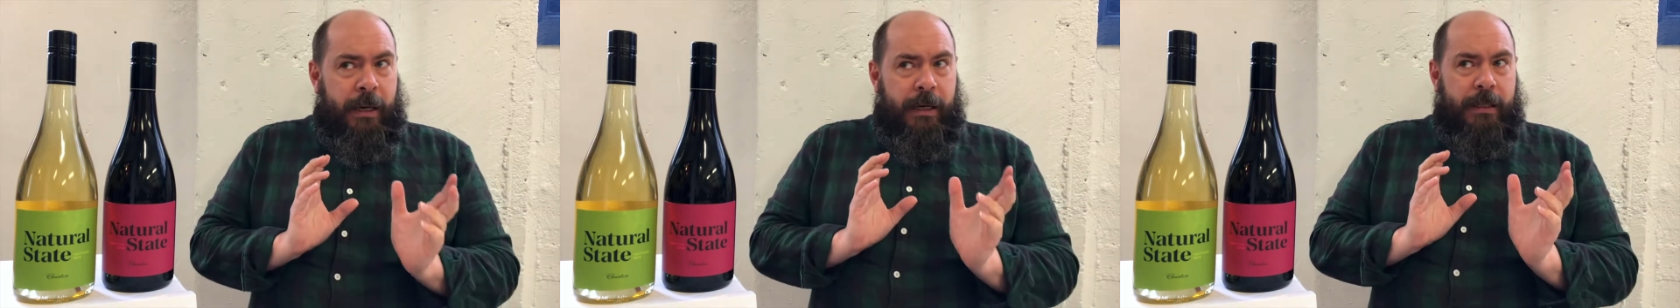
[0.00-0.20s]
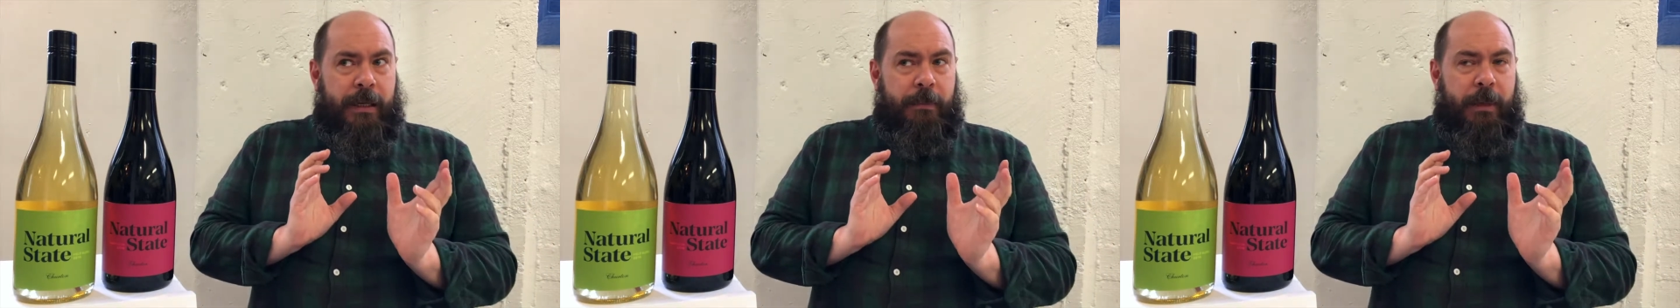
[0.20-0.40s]

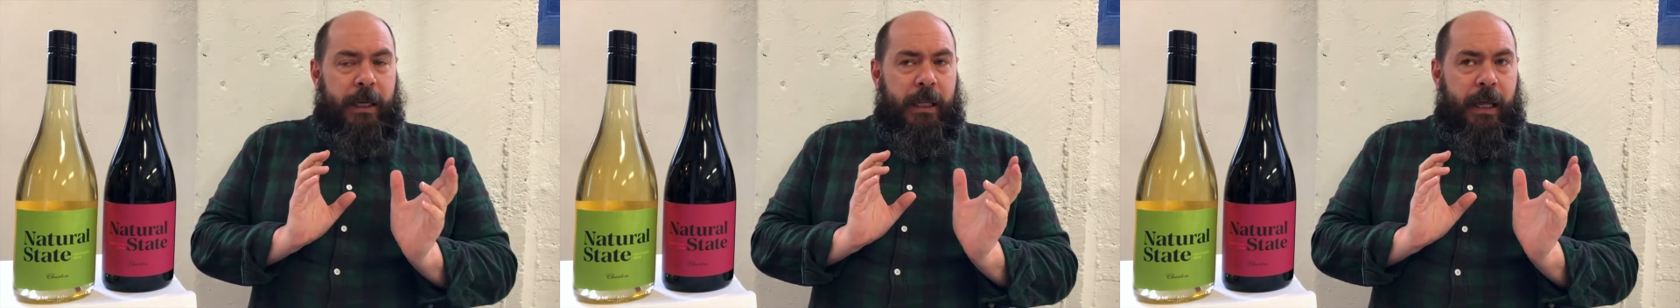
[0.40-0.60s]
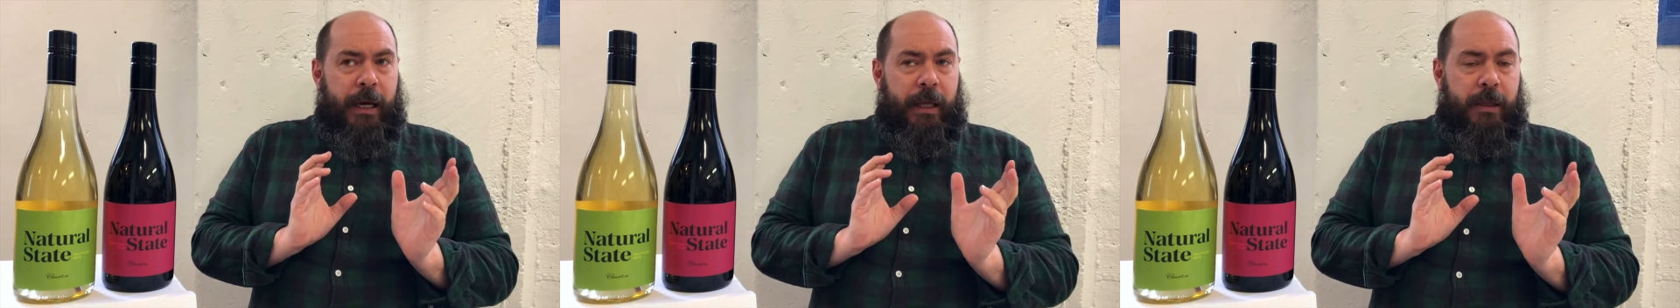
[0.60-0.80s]

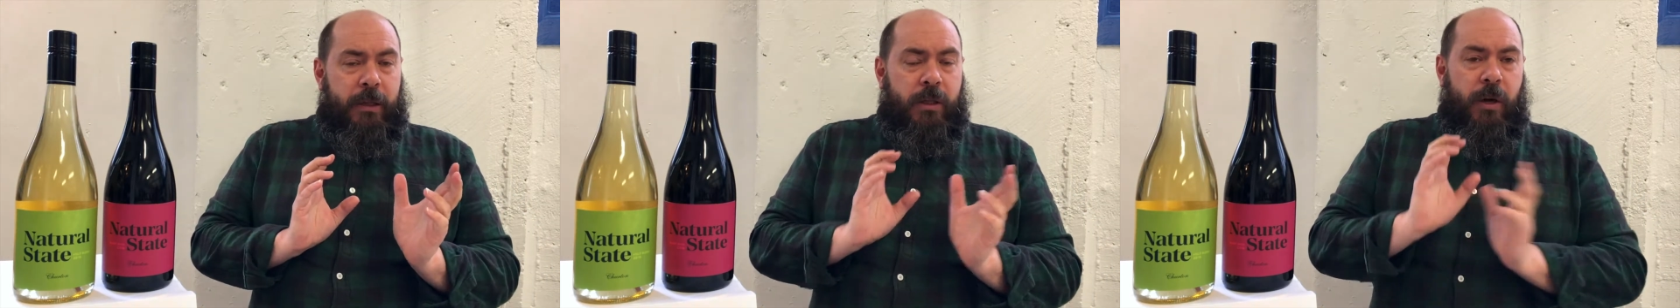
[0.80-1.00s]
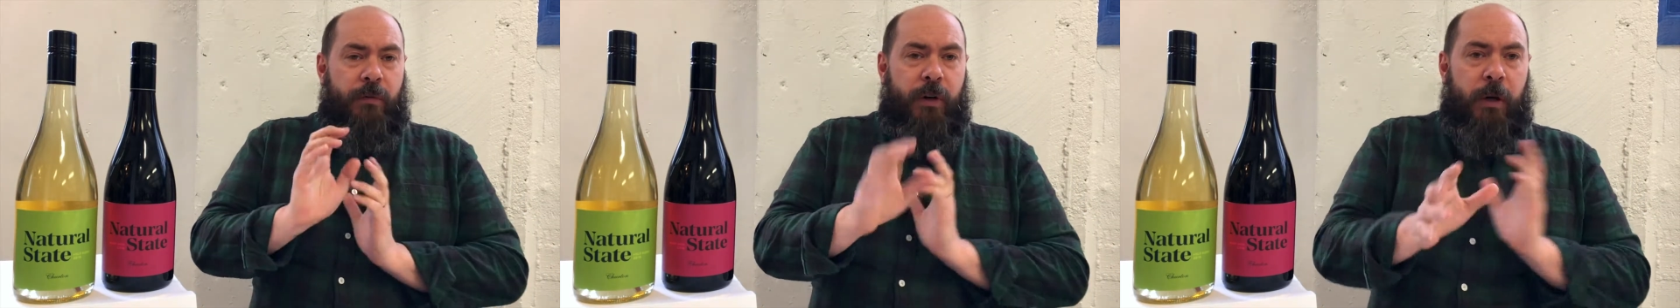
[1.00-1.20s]
something like the
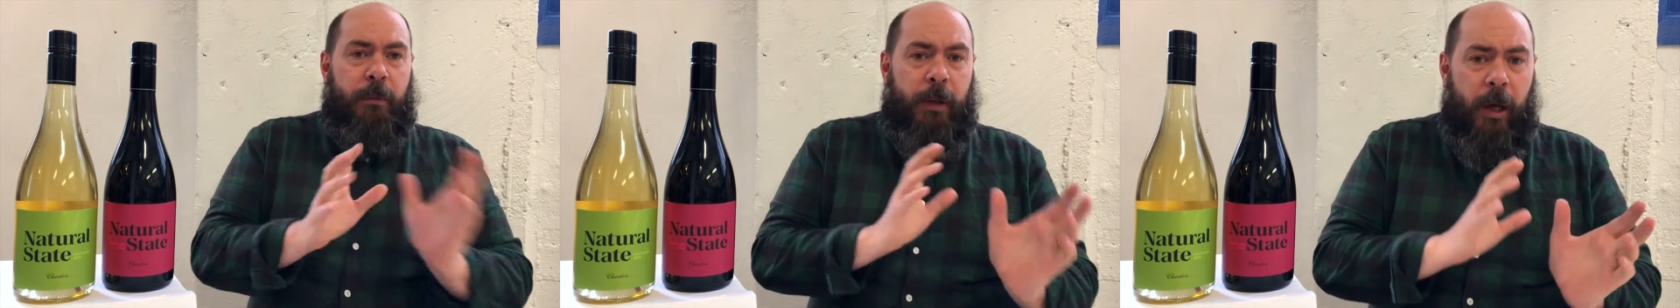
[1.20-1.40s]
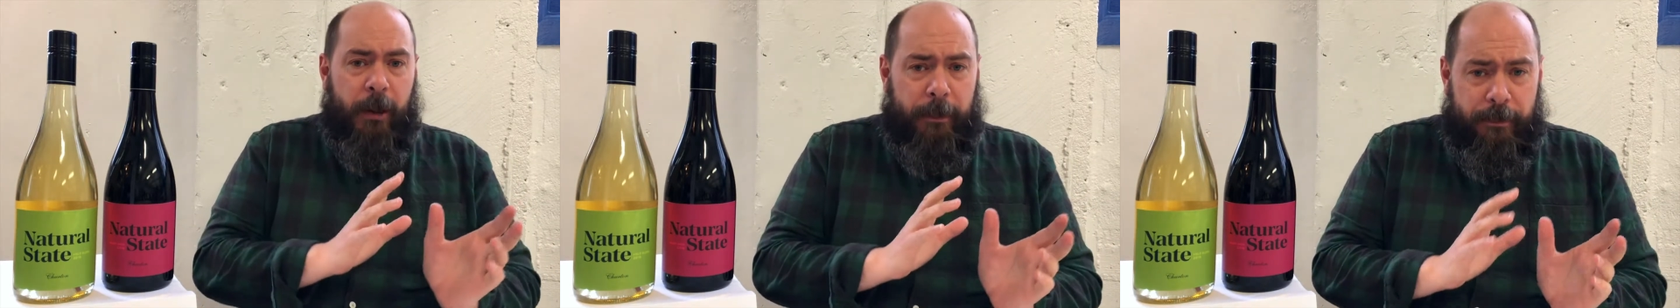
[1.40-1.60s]
Sauvignon
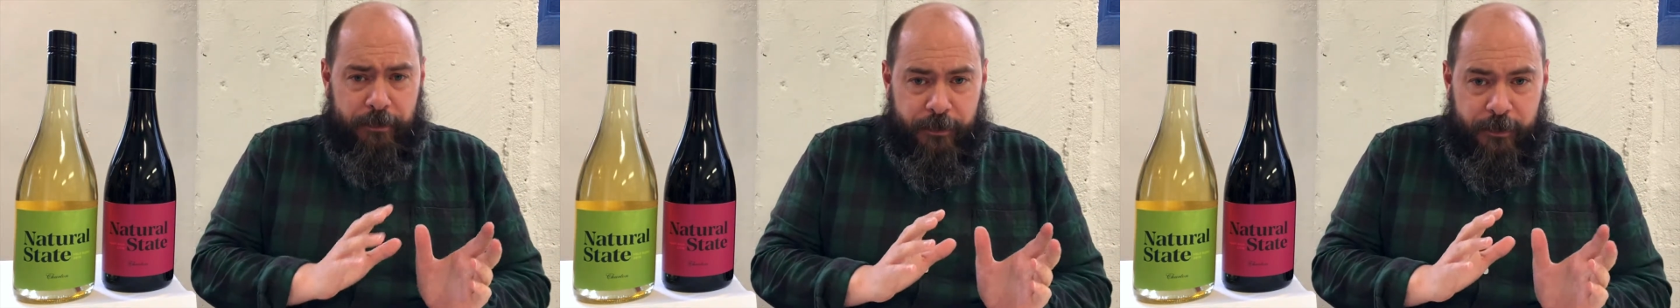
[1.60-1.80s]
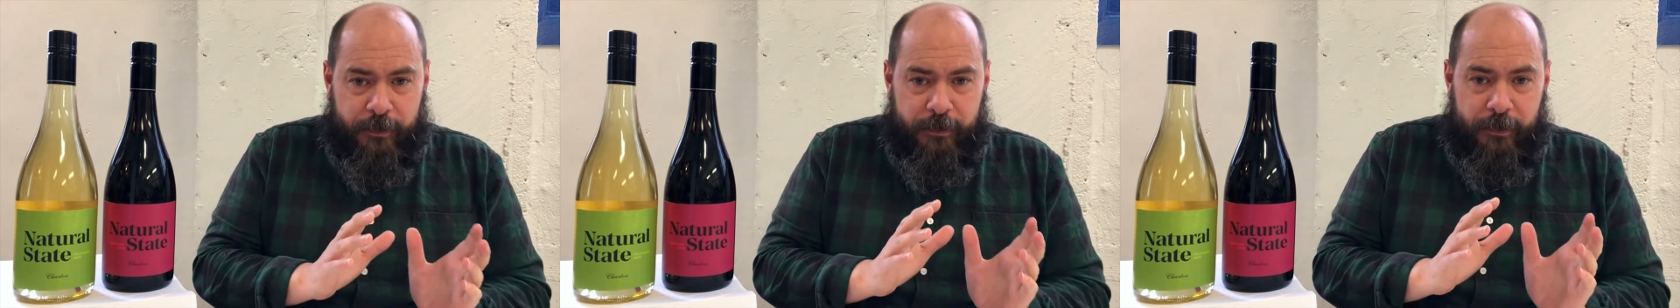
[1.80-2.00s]

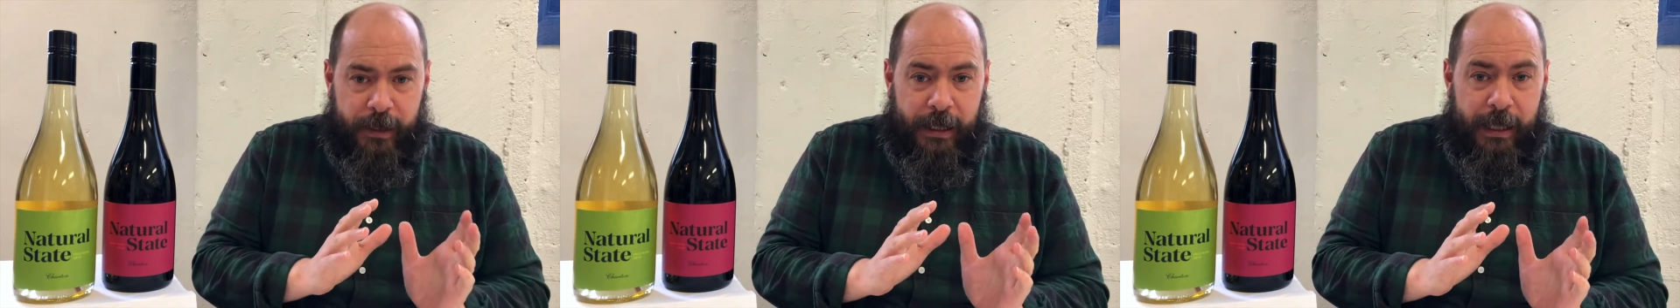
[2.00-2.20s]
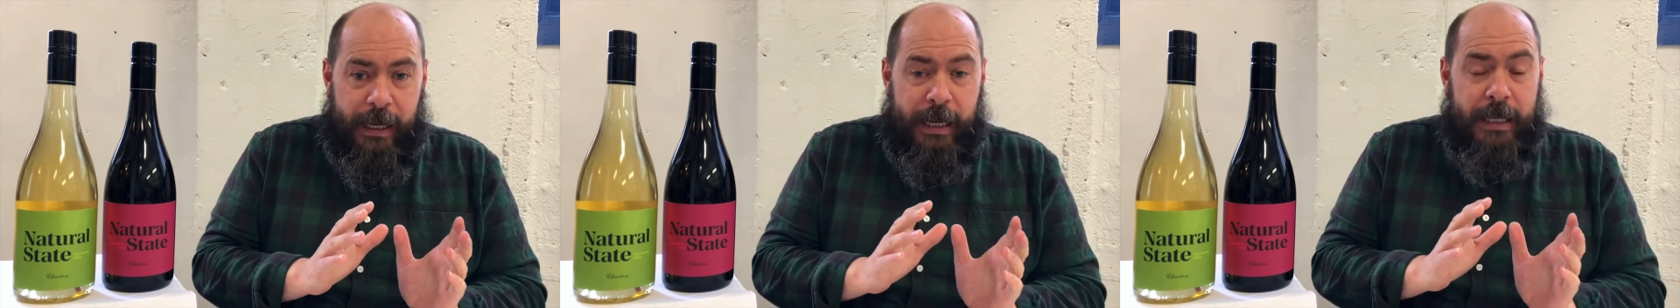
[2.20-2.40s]
Blanc
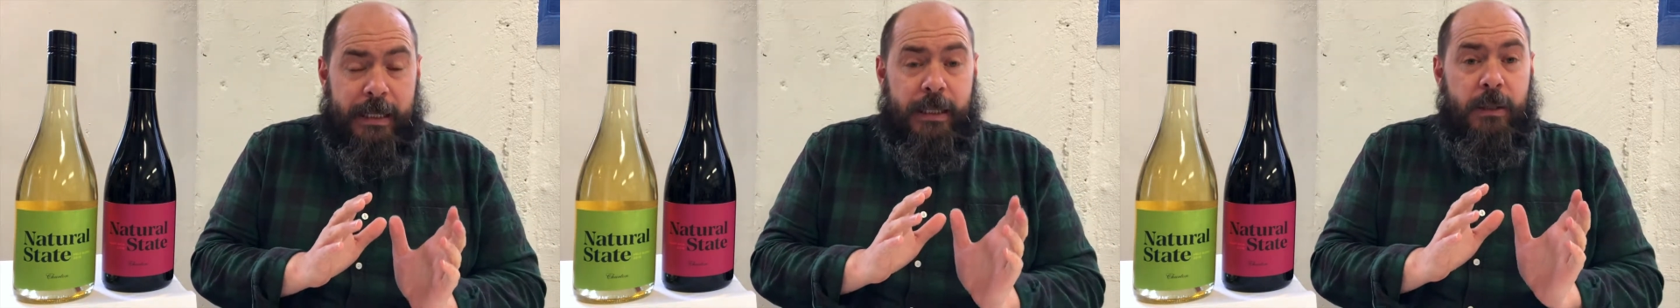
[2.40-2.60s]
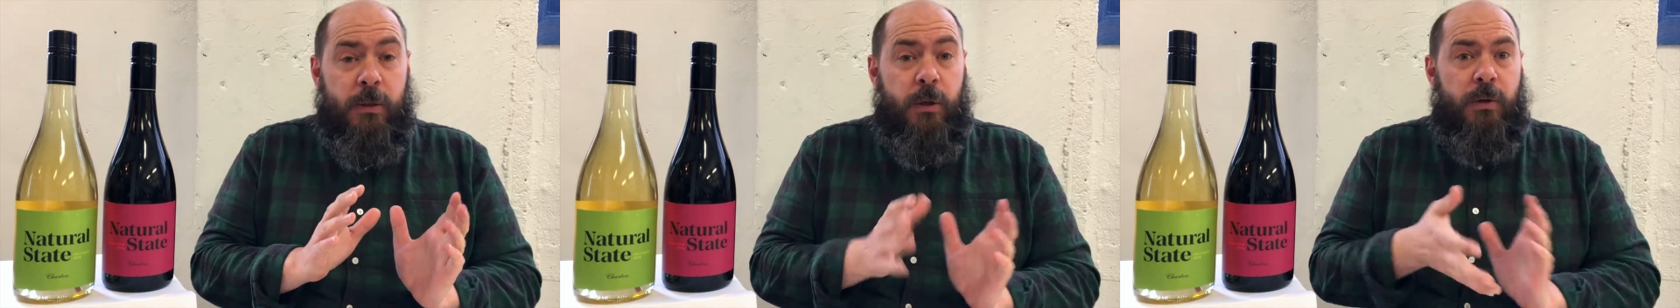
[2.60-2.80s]

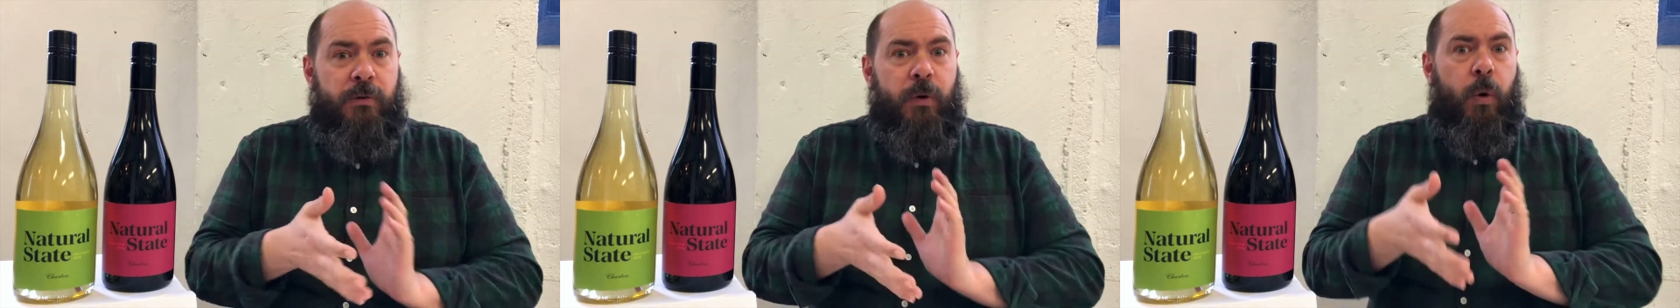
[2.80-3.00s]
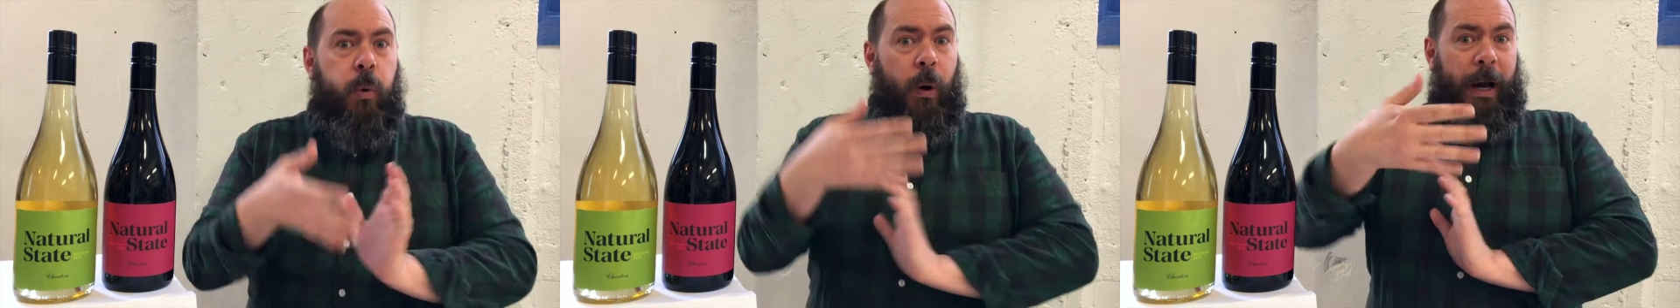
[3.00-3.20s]
is sort
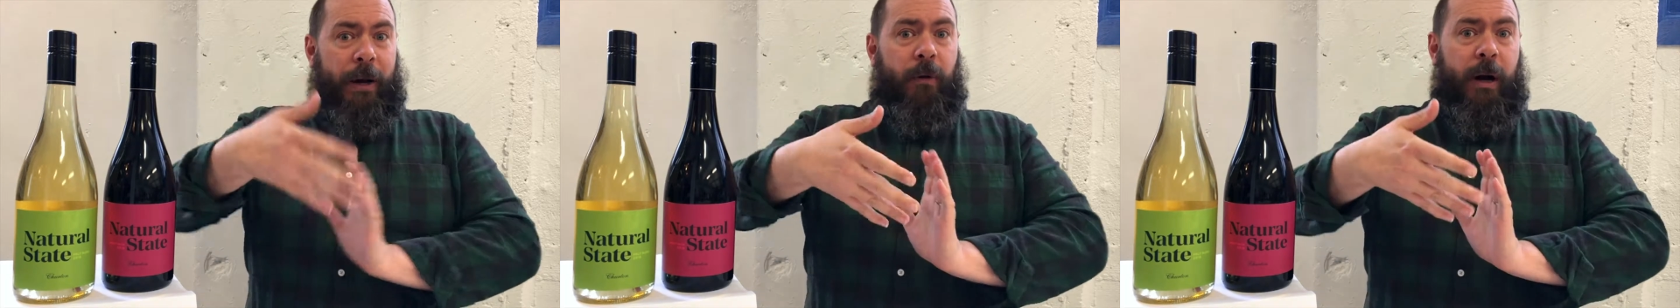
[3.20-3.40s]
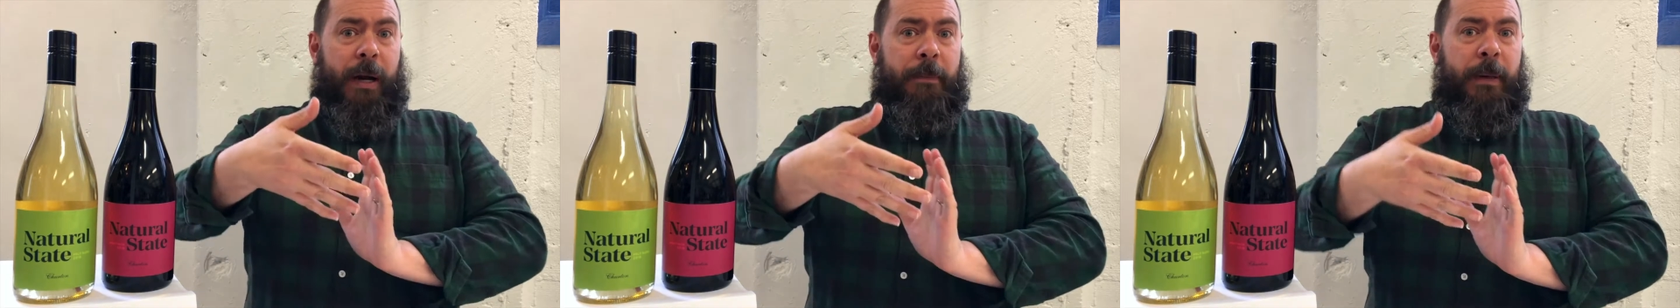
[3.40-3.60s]
of
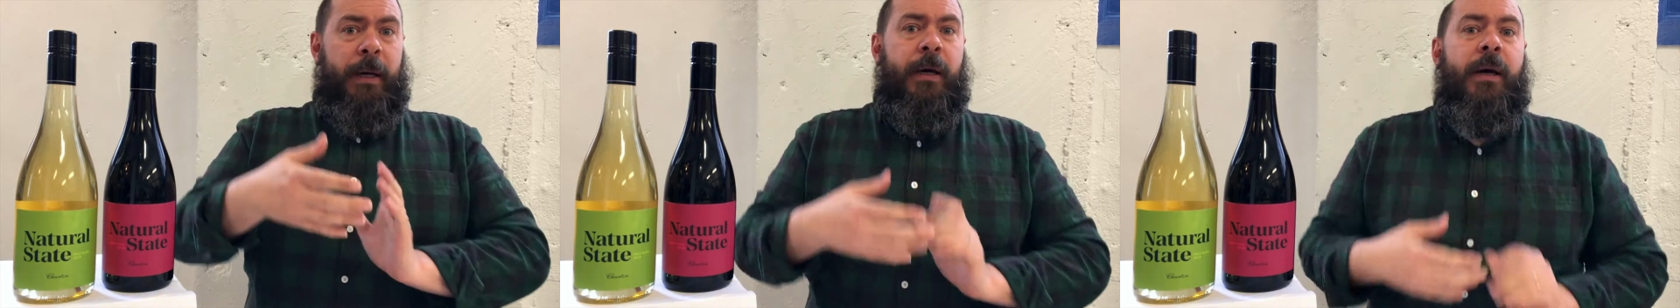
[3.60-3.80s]
quite ripe,